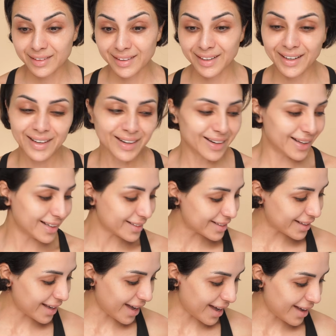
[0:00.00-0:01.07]
let's
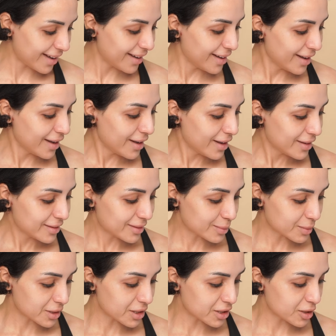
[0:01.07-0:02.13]
get
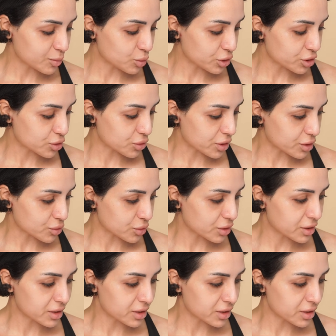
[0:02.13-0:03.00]
some tinted moisturizer on.